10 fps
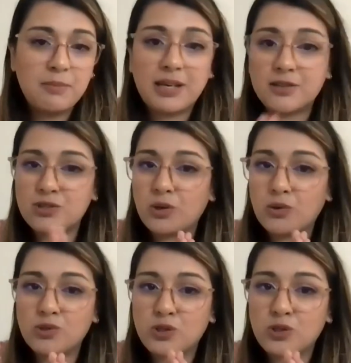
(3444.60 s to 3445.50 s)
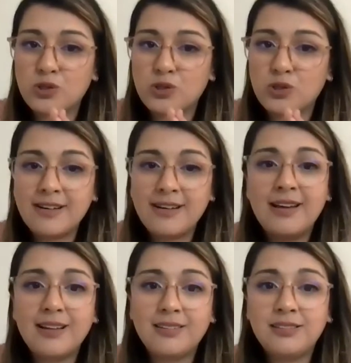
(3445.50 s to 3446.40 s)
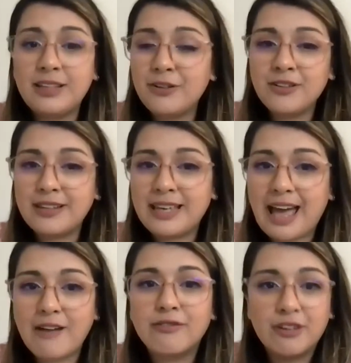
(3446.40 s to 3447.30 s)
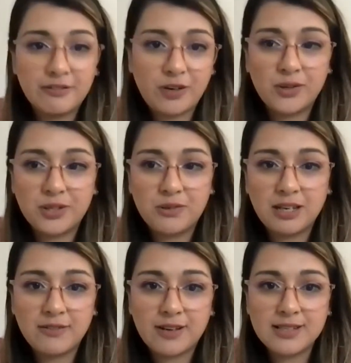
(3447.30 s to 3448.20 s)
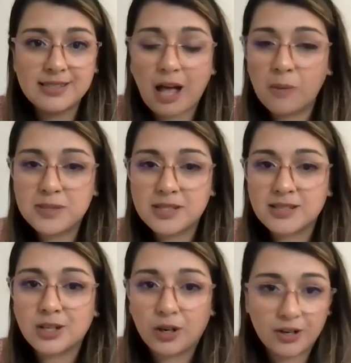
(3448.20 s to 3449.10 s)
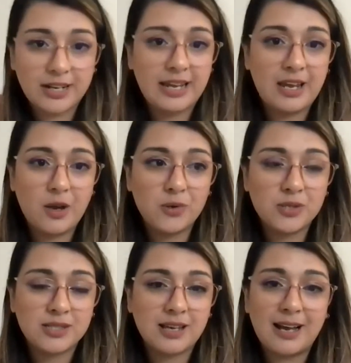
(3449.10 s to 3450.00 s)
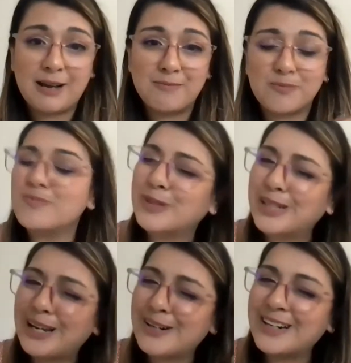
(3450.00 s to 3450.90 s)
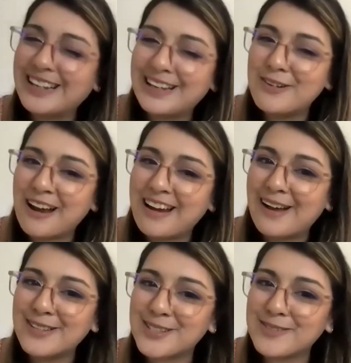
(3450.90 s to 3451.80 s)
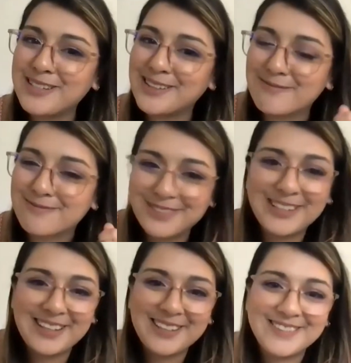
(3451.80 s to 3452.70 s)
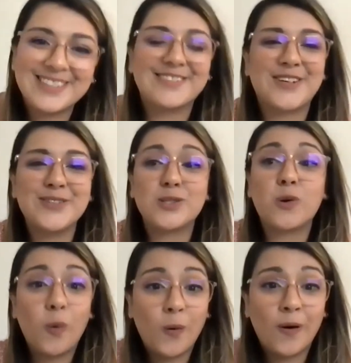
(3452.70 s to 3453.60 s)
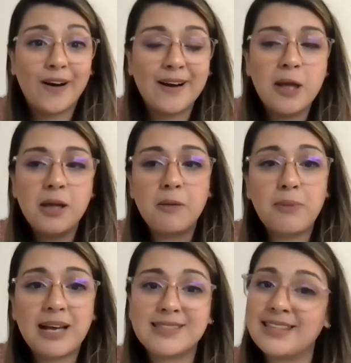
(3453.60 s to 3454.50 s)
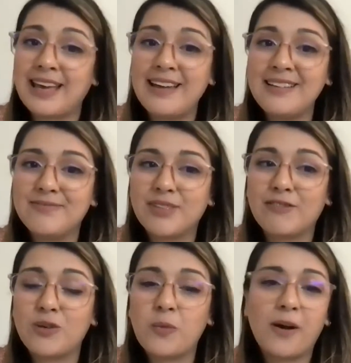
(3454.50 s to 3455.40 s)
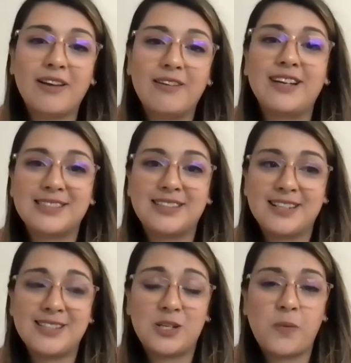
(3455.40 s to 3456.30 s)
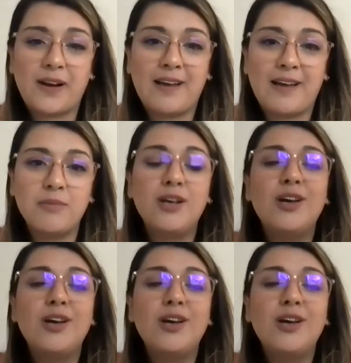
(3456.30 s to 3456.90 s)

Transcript: because those do matter. Literally every vote you give us helps us earn EOS. We're not earning any right now, so we could really use your votes. Or best yet, if you want to invest in us and you want to help,